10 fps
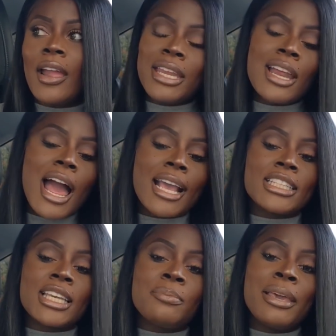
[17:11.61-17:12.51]
Be
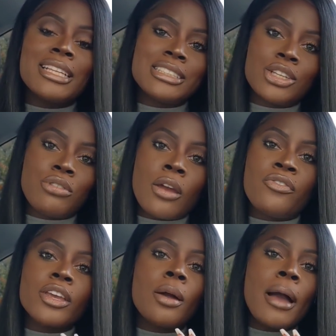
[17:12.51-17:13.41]
nice, be considerate,
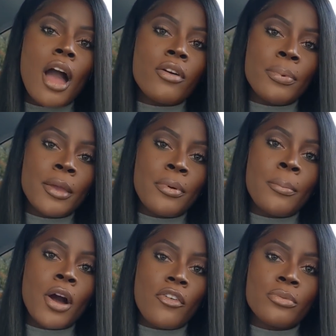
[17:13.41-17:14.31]
think about other people
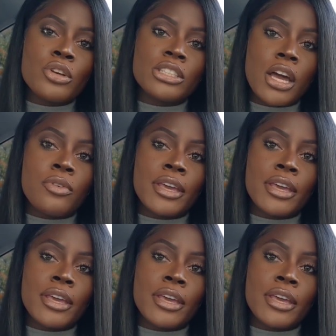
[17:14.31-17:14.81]
apart from yourself,